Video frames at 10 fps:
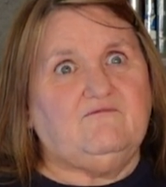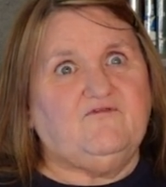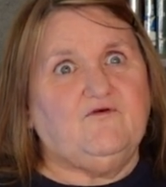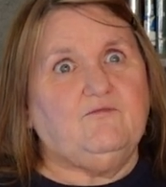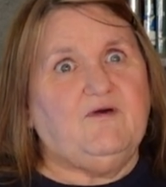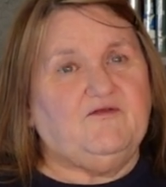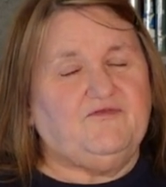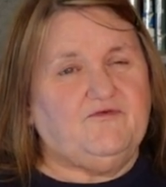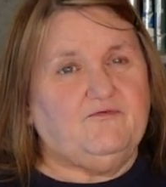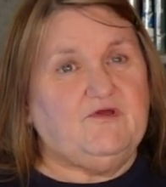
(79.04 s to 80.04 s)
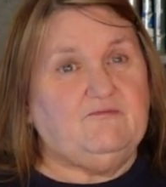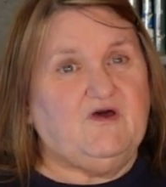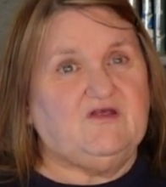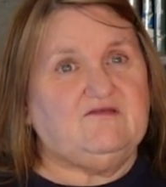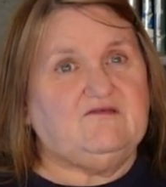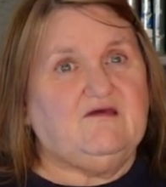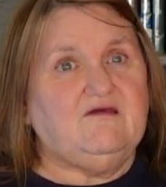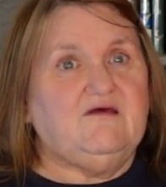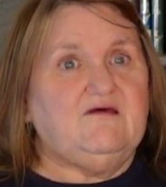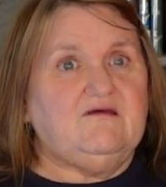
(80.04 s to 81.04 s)
for about 3 months
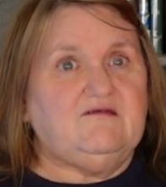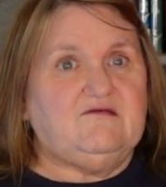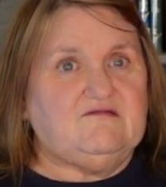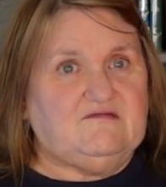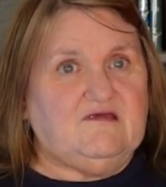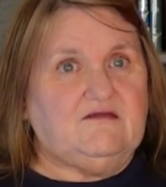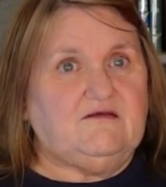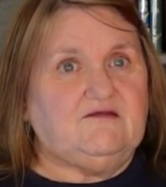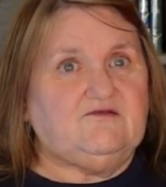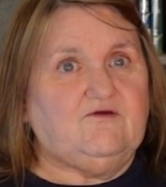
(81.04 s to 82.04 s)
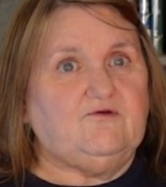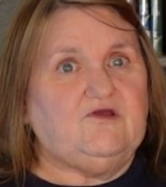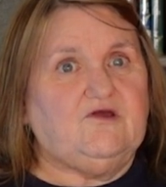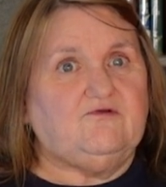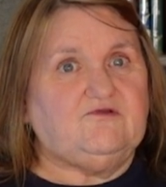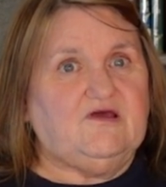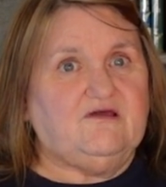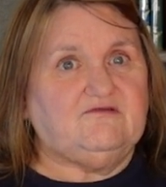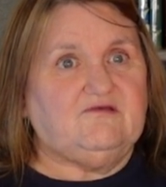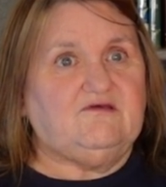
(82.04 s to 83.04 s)
to San Antonio,
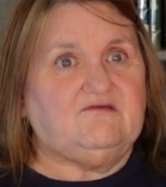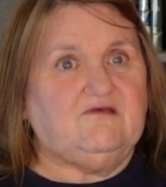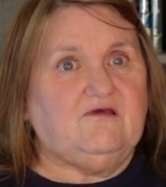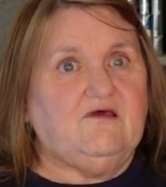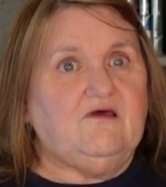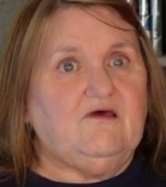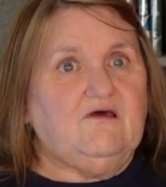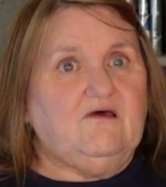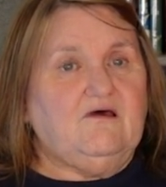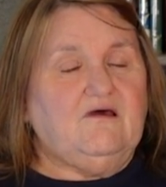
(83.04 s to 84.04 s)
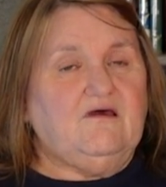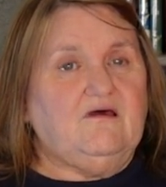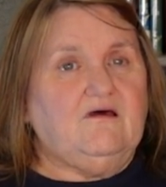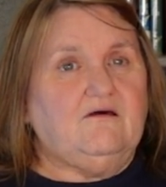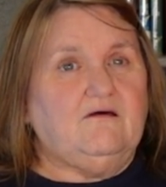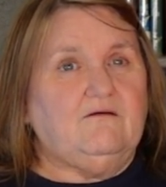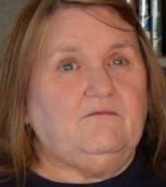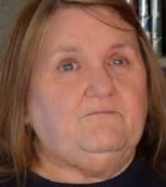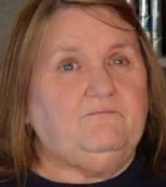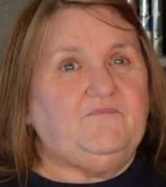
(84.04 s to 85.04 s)
Texas.
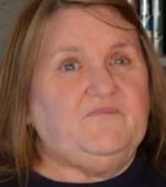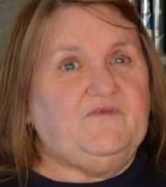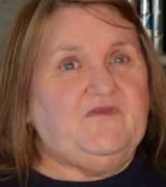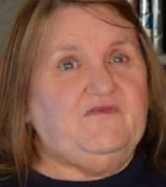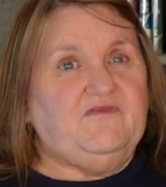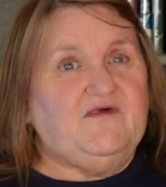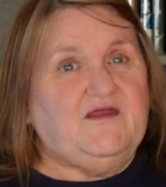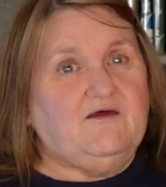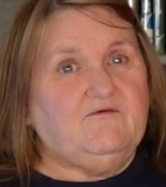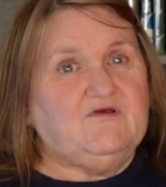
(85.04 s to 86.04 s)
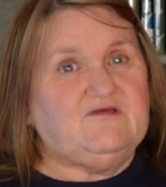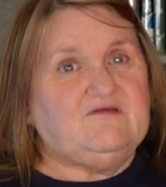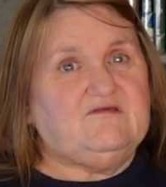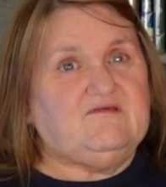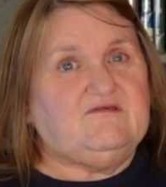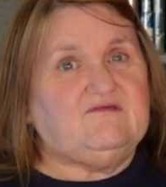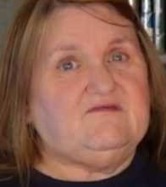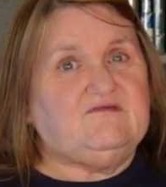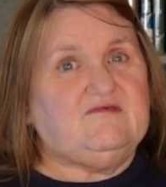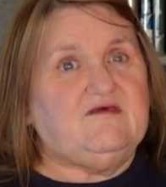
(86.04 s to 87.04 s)
Then I was
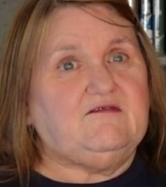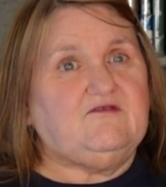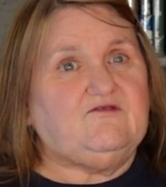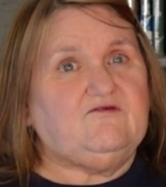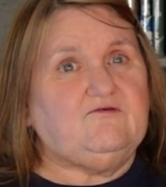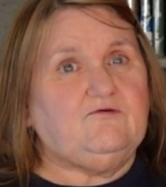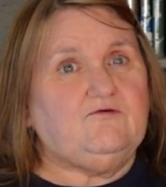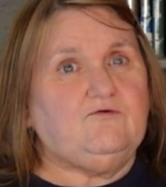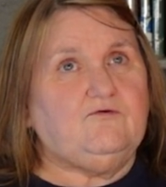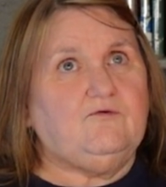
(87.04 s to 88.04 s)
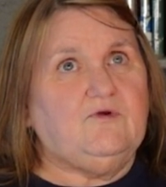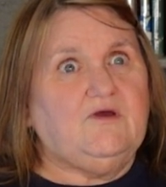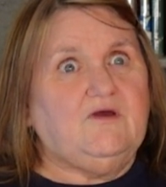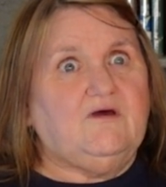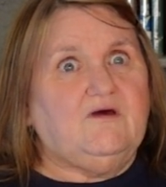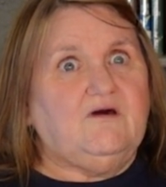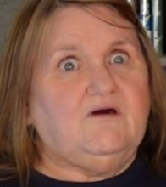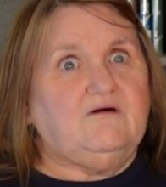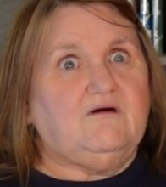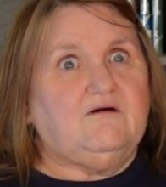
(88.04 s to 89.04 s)
sent to
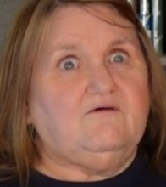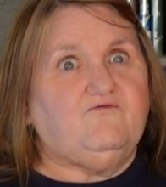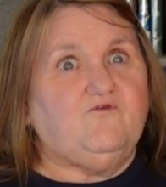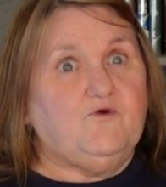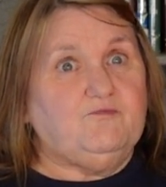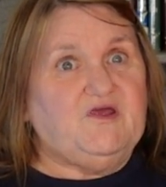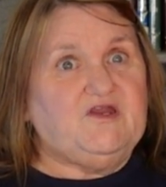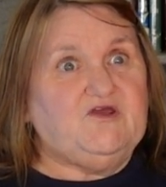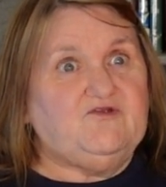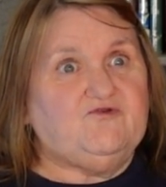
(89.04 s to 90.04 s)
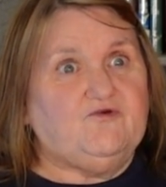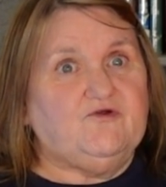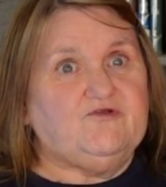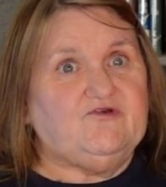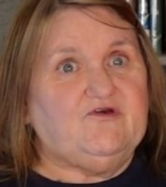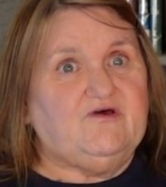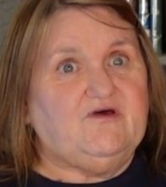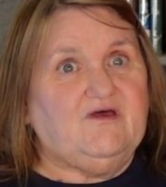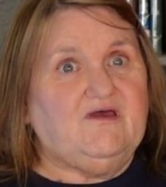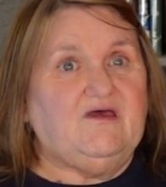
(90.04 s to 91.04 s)
Fort Benning,
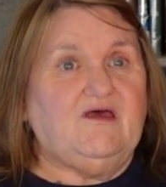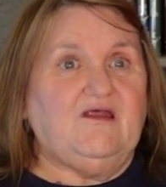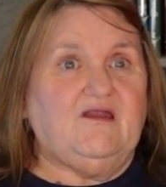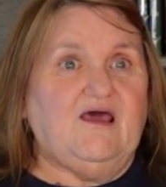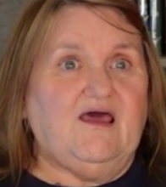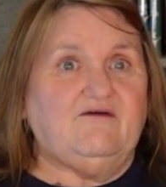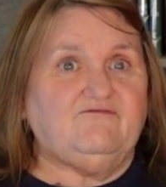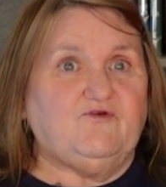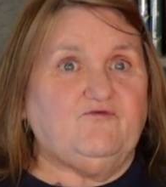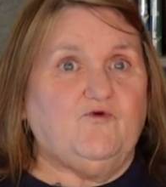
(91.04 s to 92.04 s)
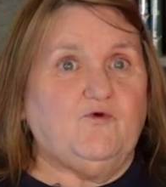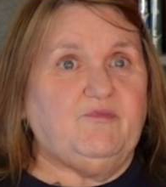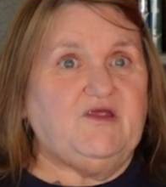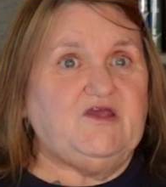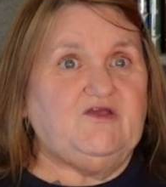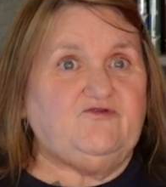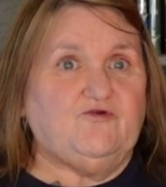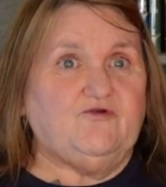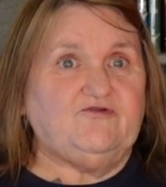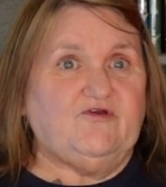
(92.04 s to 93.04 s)
Georgia. And after Fort Benning,
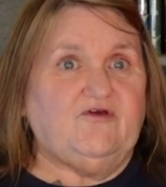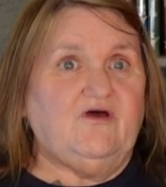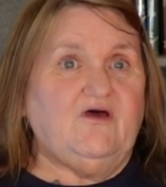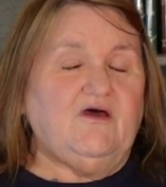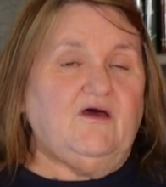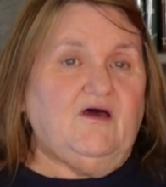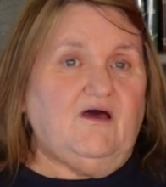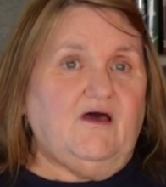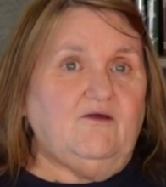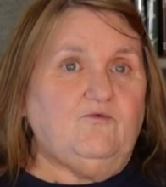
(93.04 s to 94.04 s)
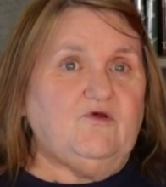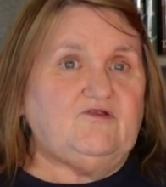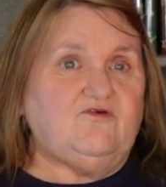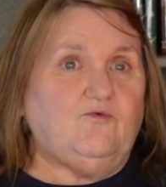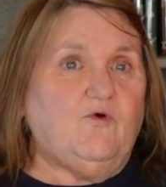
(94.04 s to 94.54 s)
Georgia, I went to